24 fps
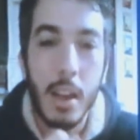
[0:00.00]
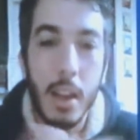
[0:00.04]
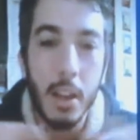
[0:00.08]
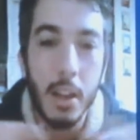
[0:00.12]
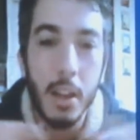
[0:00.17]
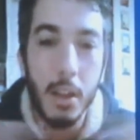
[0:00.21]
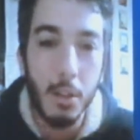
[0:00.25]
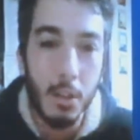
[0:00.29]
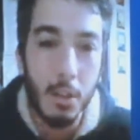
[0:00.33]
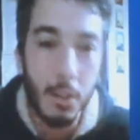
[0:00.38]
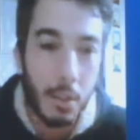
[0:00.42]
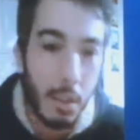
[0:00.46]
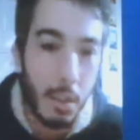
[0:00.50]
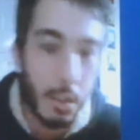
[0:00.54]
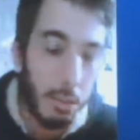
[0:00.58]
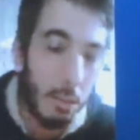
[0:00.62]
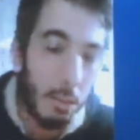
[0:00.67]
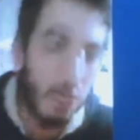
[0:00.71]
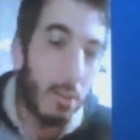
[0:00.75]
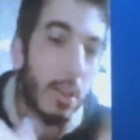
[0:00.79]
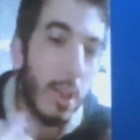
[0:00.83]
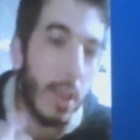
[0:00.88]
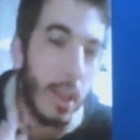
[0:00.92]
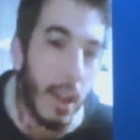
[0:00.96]
in order to
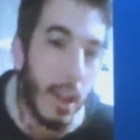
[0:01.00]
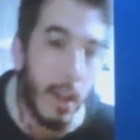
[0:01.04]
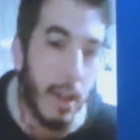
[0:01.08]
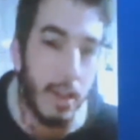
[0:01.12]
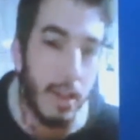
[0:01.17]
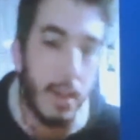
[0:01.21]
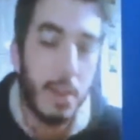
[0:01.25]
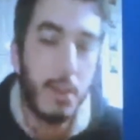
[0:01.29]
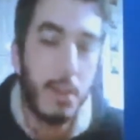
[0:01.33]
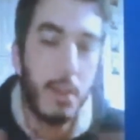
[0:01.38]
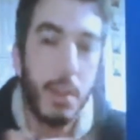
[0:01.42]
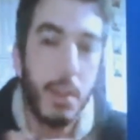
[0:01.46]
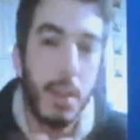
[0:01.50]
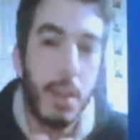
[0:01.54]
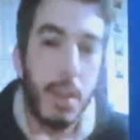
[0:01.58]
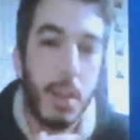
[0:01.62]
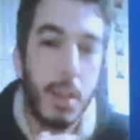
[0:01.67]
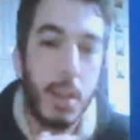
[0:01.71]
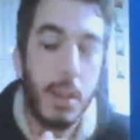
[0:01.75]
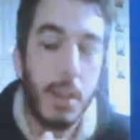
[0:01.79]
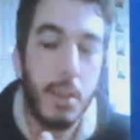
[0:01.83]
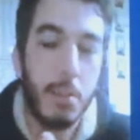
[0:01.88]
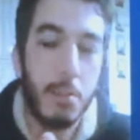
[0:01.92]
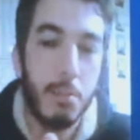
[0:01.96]
organize a
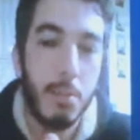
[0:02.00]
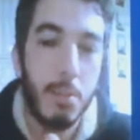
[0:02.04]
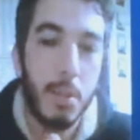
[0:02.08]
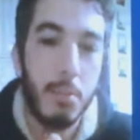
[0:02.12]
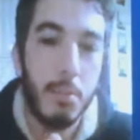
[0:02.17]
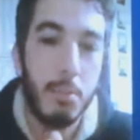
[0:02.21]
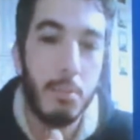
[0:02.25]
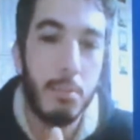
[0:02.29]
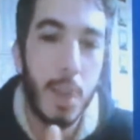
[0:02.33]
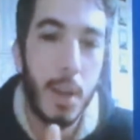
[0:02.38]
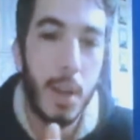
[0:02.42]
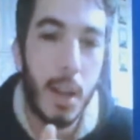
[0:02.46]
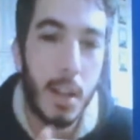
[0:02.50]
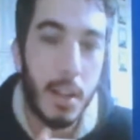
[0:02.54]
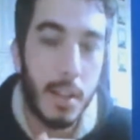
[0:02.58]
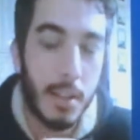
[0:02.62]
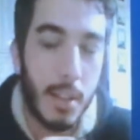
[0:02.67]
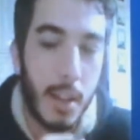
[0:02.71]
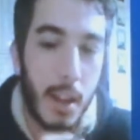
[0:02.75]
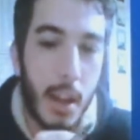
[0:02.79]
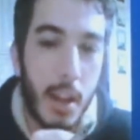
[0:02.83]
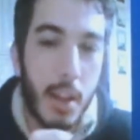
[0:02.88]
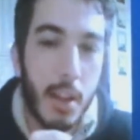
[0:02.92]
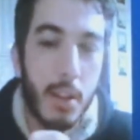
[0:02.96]
screening in
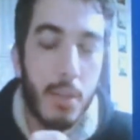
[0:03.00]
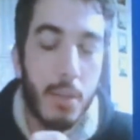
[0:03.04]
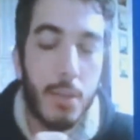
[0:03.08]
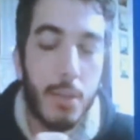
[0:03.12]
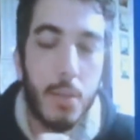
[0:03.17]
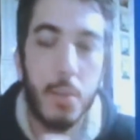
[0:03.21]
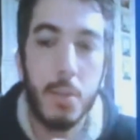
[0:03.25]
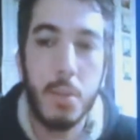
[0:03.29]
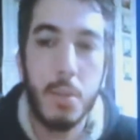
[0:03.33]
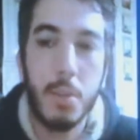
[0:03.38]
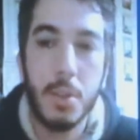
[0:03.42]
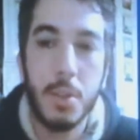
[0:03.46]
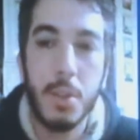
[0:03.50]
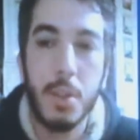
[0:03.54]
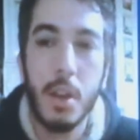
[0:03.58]
Palestine, of course.